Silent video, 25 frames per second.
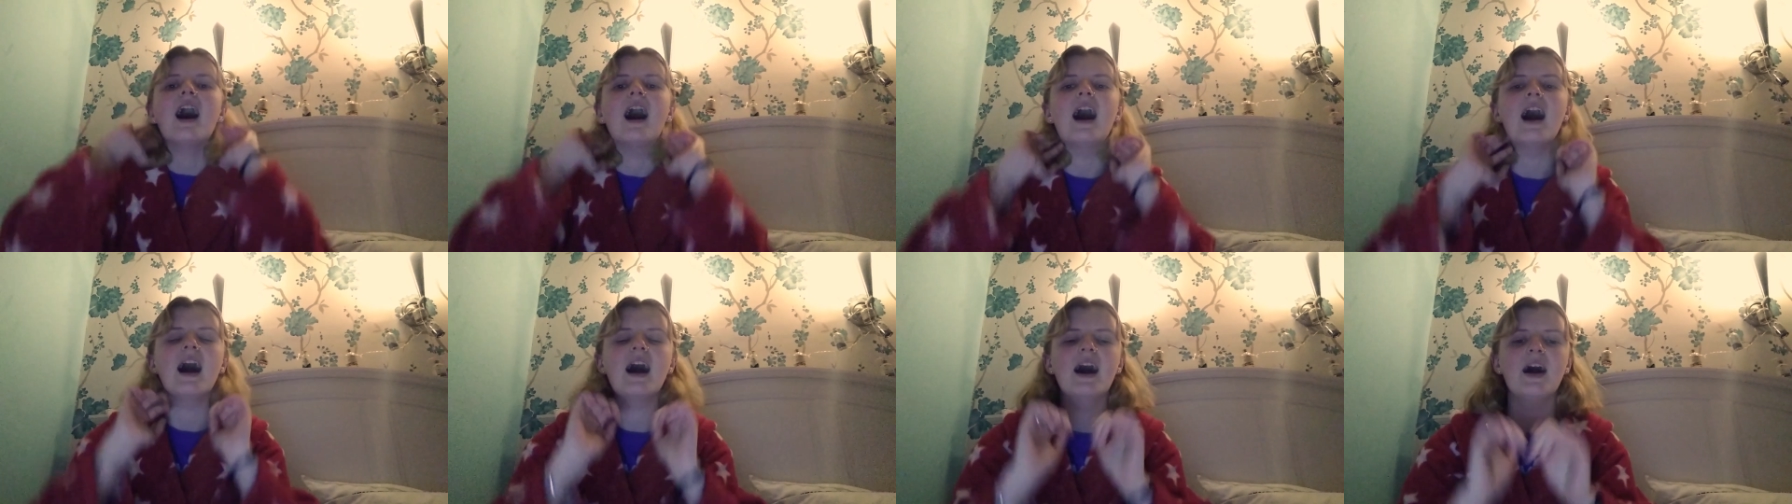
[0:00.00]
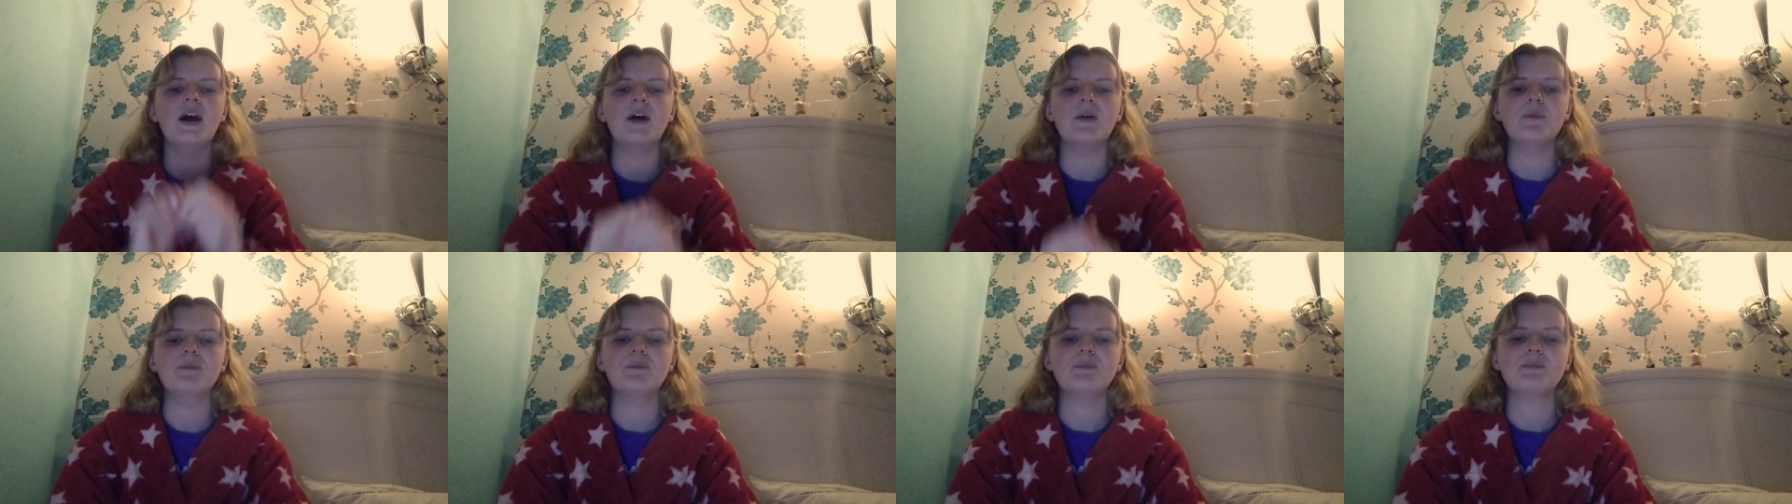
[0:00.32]

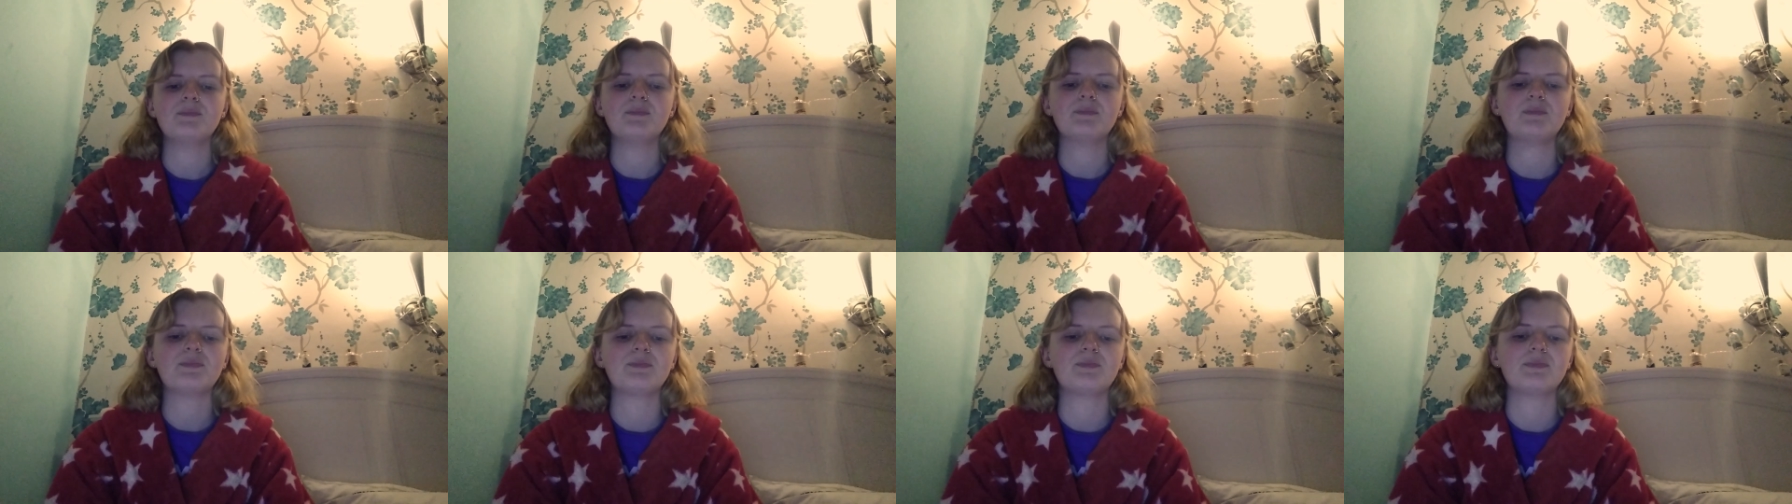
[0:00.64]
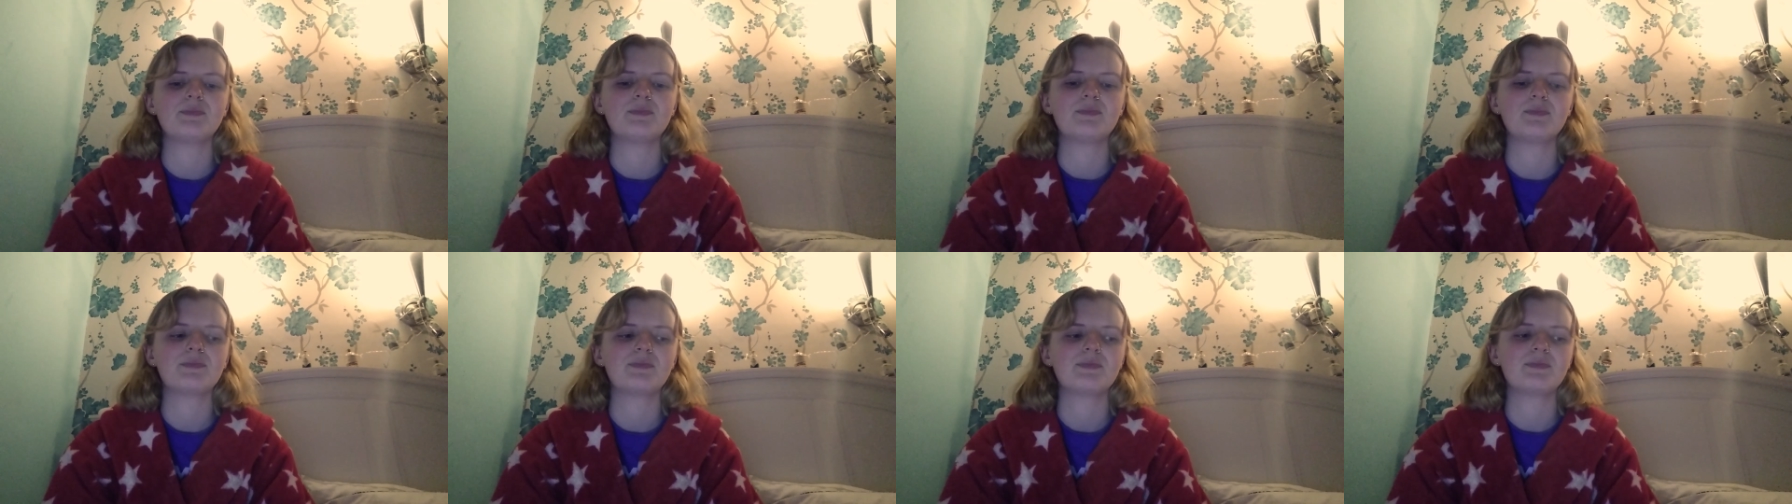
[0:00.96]
Um,
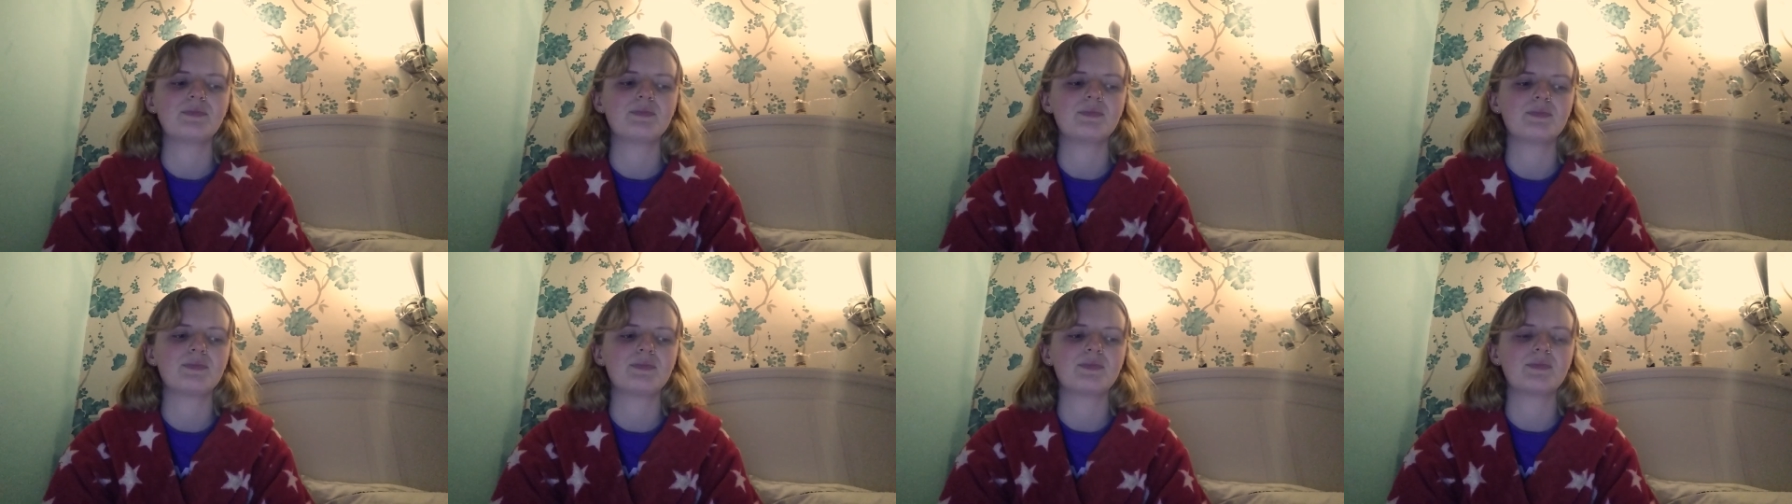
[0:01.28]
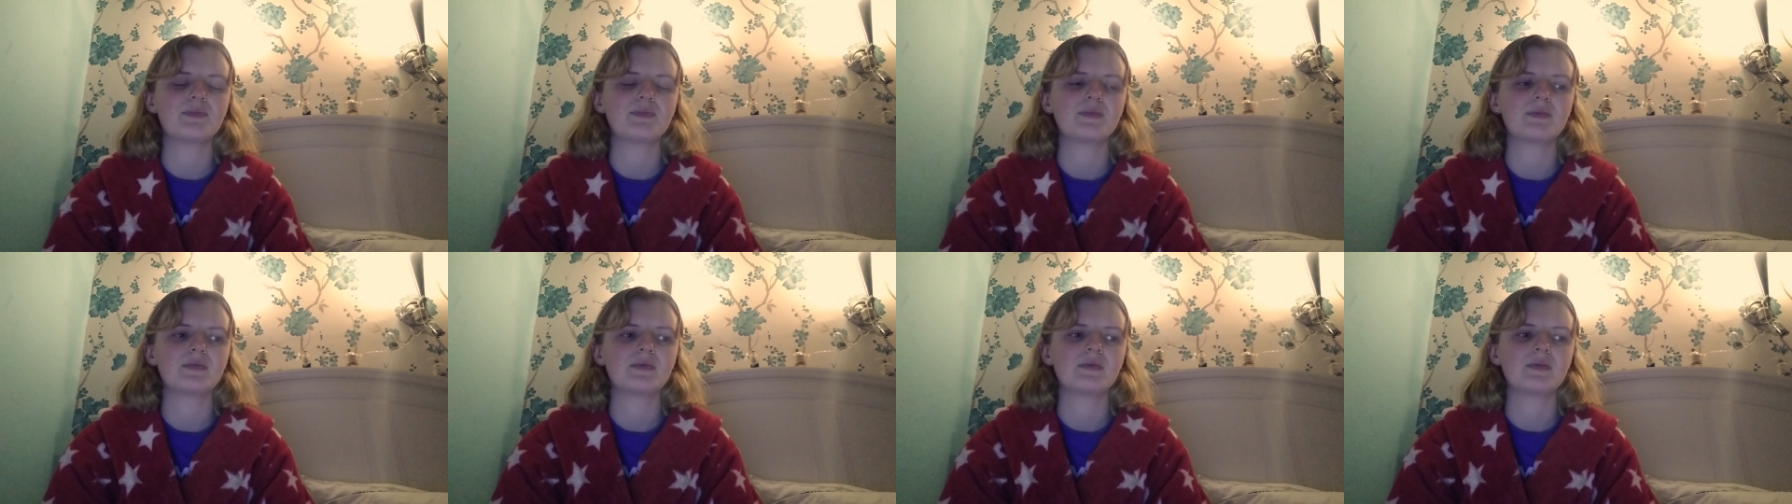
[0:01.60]

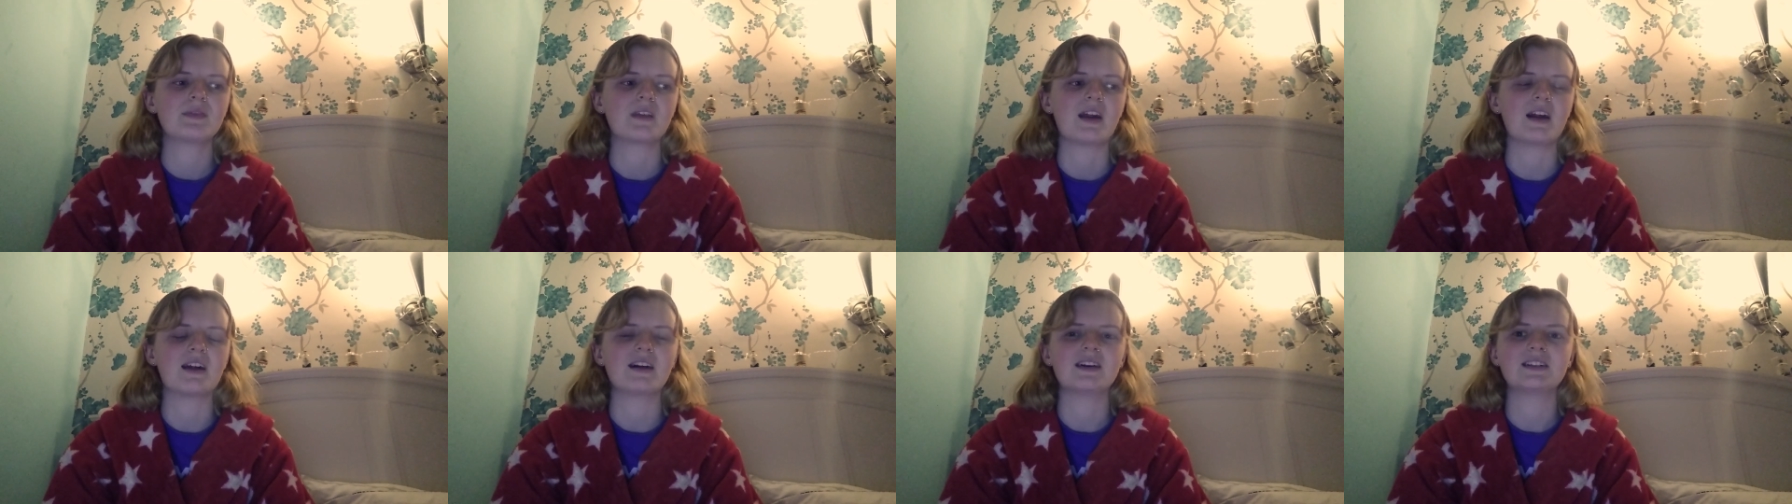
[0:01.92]
I